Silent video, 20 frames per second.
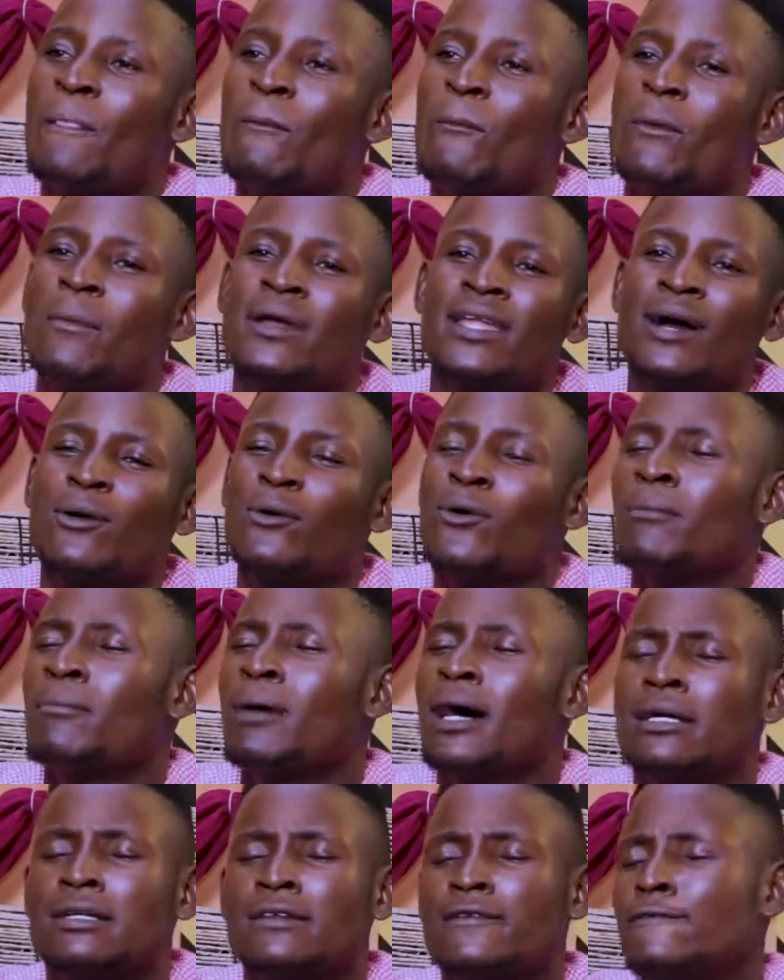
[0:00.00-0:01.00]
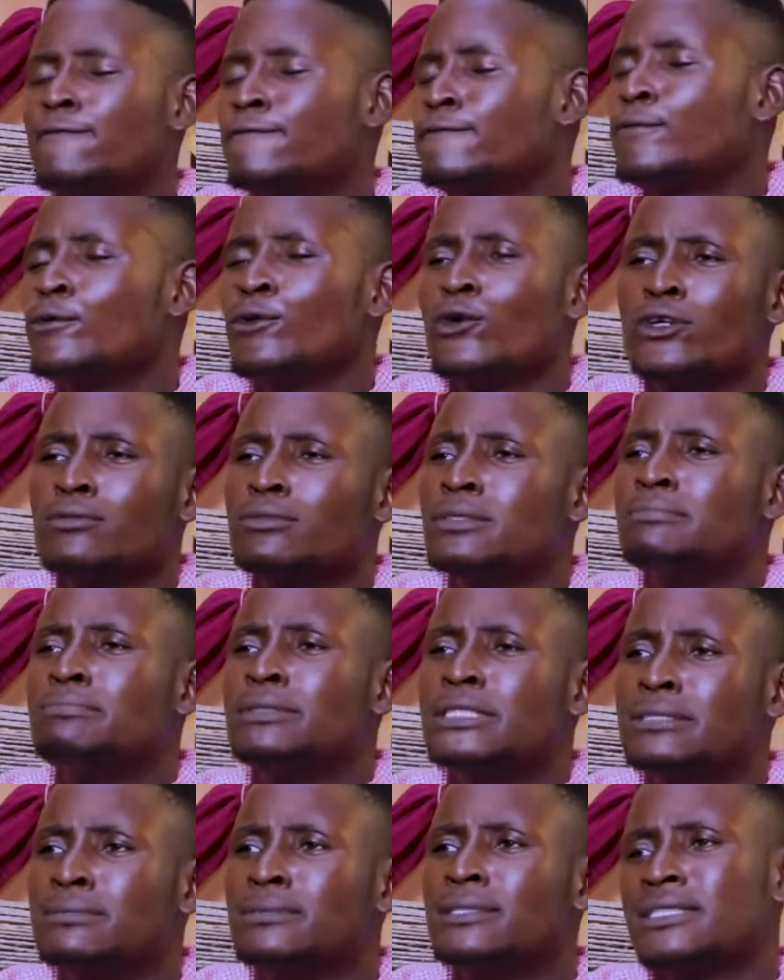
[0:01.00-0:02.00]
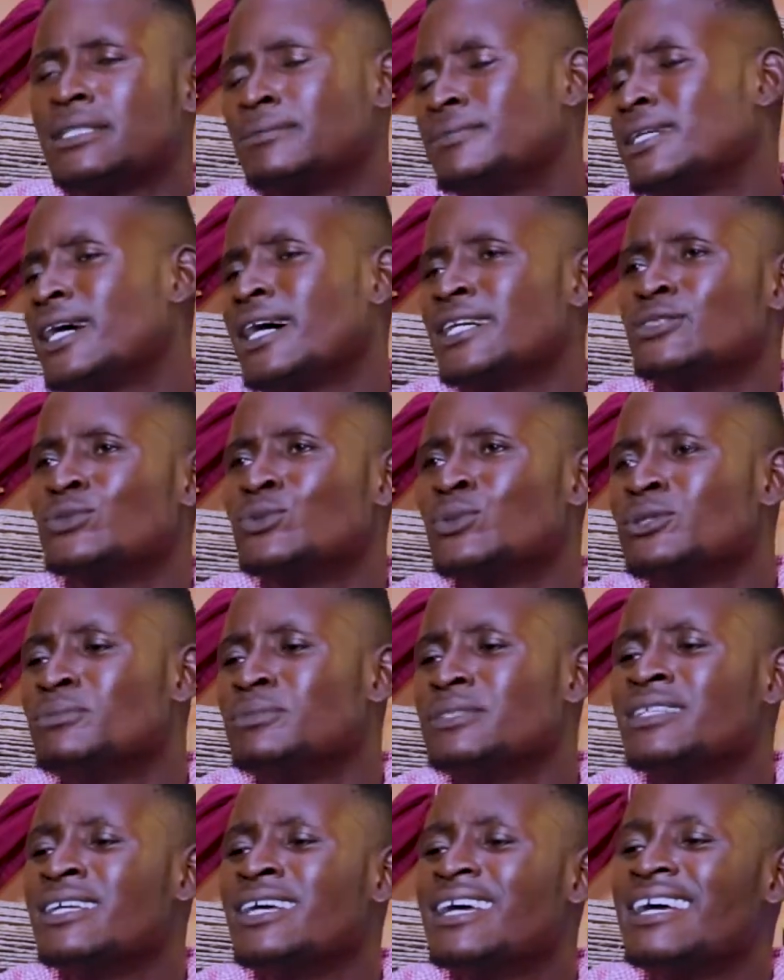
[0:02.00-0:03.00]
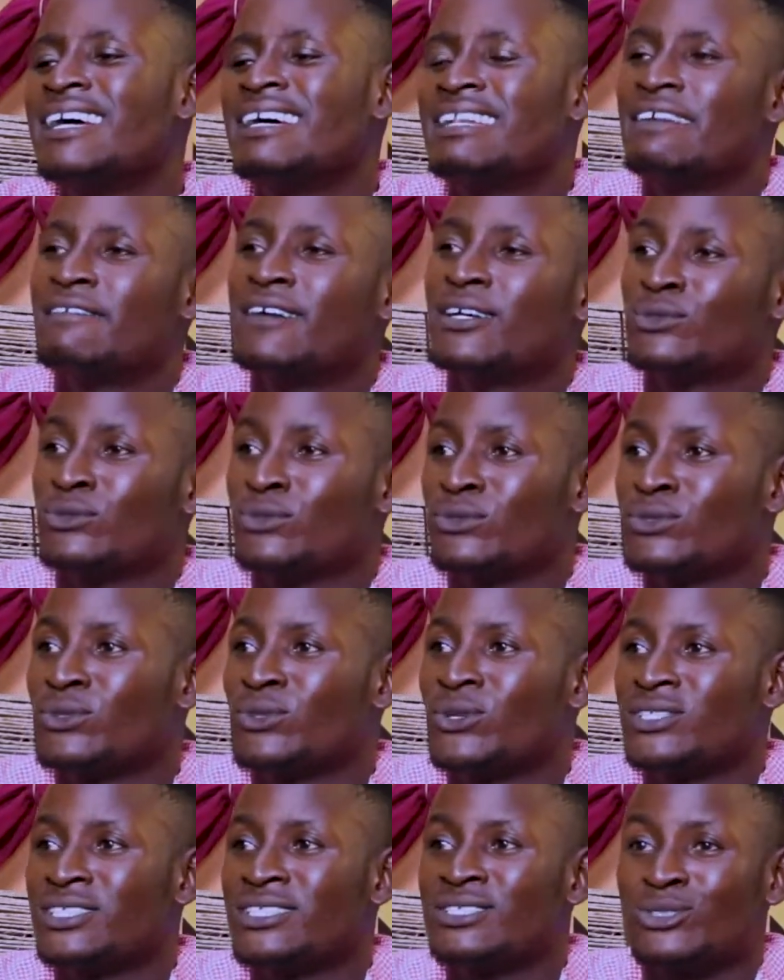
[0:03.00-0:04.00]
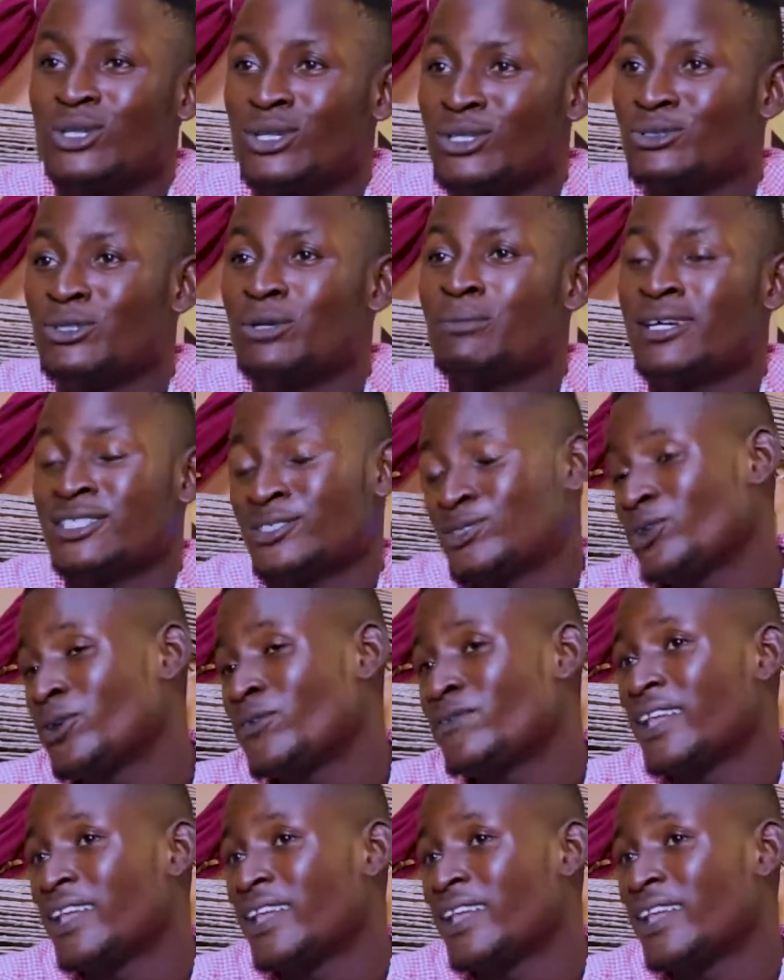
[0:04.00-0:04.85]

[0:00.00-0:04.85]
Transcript: When my dad got back, he flogged me, beat me, he has warned me never to touch his talking drum and stuff